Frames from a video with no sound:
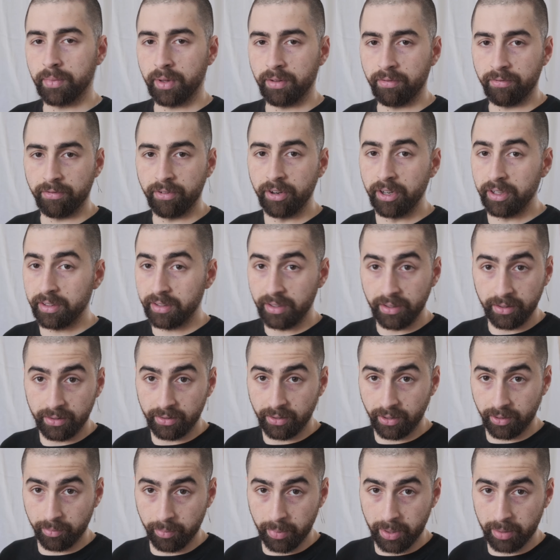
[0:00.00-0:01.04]
infinity
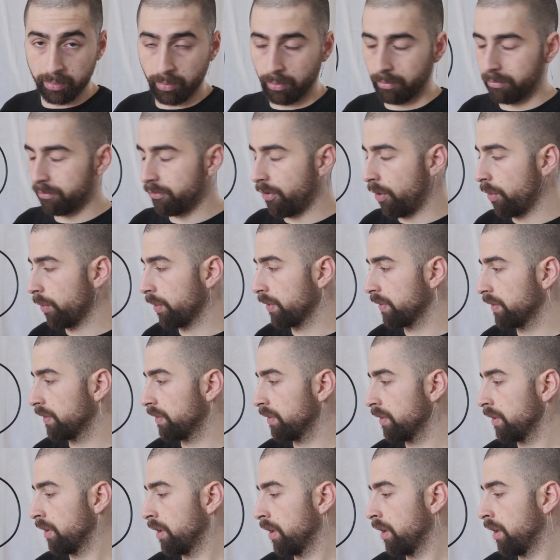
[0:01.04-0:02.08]
to the minimum
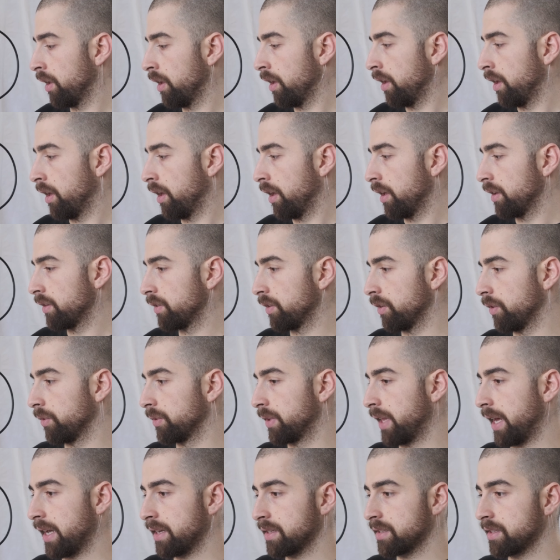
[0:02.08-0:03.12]
focus, so
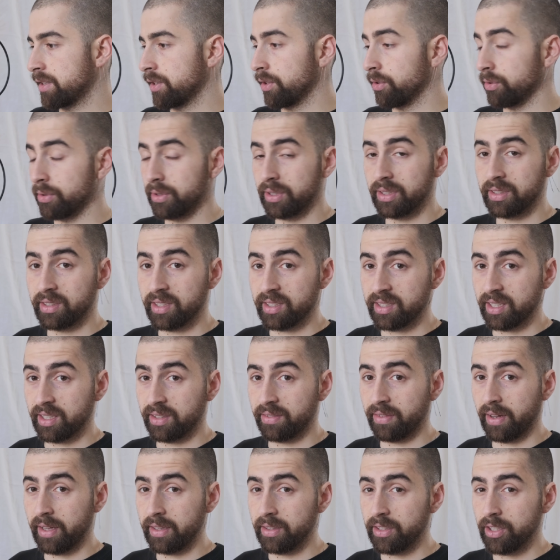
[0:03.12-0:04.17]
that is the only
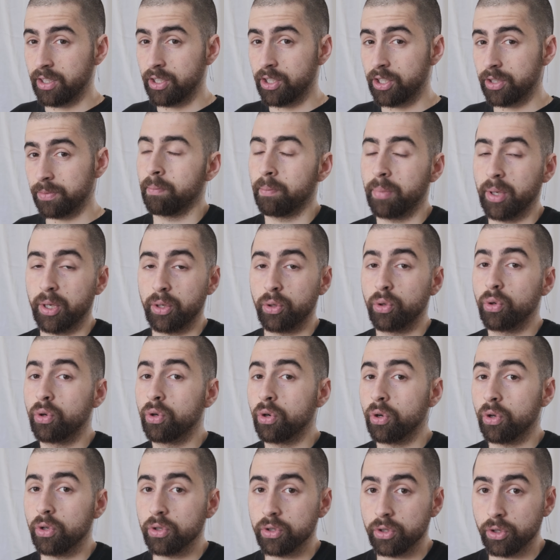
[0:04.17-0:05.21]
disadvantage, but you could
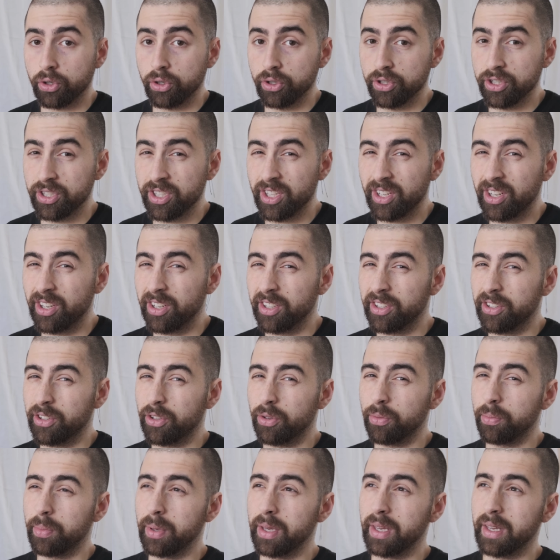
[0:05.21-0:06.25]
also consider it
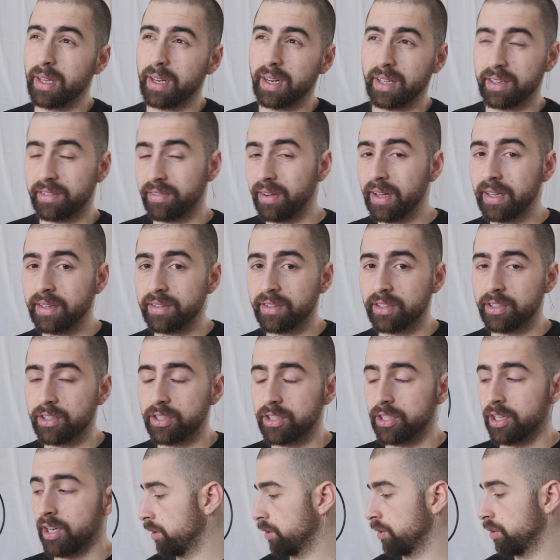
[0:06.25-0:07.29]
to be an
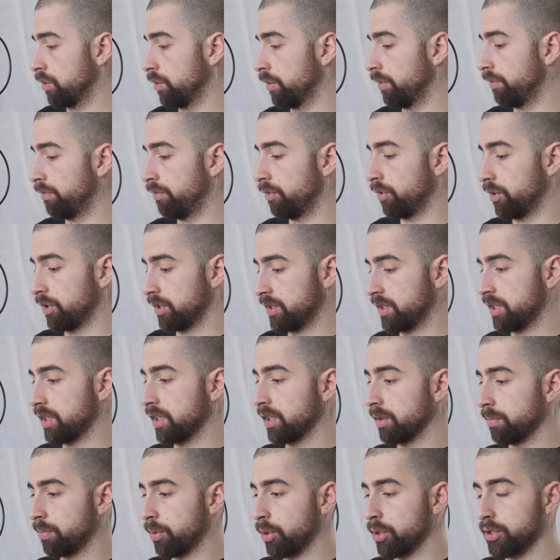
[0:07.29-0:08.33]
advantage. So if you're a
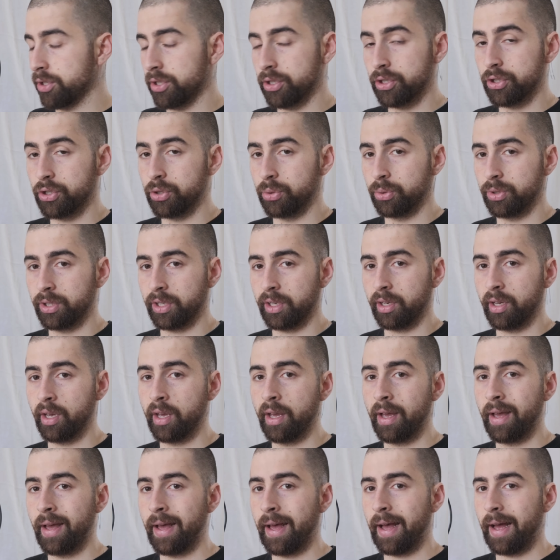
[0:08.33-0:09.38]
single person shooting
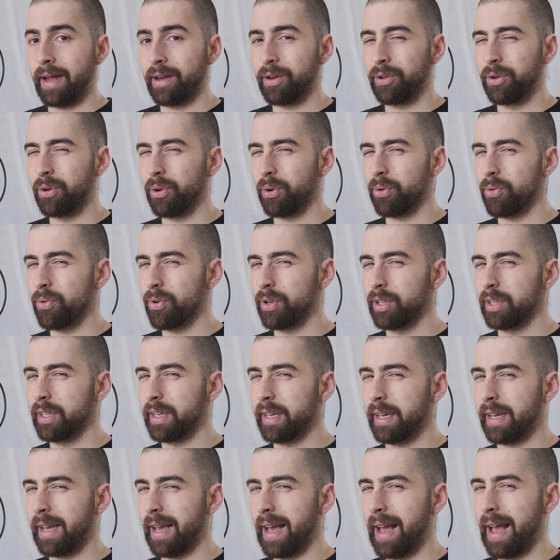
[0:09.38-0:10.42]
and you don't
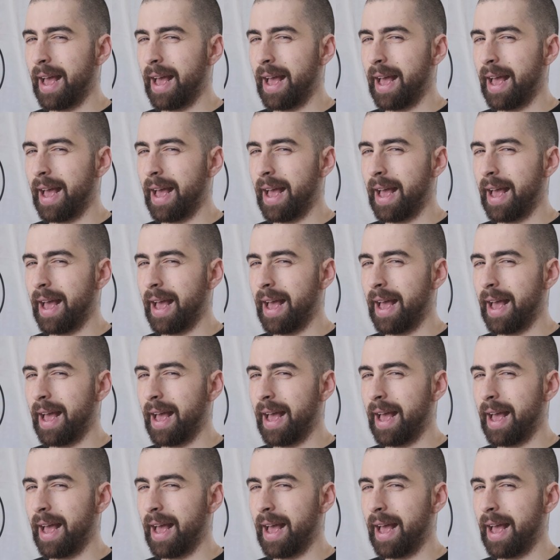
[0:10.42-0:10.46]
really